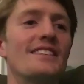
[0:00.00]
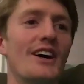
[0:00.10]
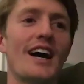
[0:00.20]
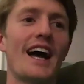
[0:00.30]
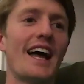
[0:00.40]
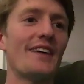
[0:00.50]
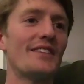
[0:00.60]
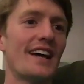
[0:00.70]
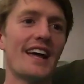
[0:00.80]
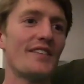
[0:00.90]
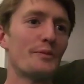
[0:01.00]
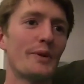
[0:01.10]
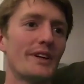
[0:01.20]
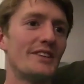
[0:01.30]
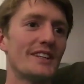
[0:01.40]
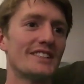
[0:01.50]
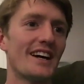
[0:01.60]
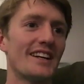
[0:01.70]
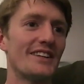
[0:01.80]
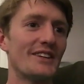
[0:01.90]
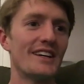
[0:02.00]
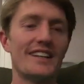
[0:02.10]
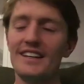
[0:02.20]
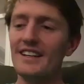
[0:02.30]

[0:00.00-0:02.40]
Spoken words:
So I haven't put too much thought into it.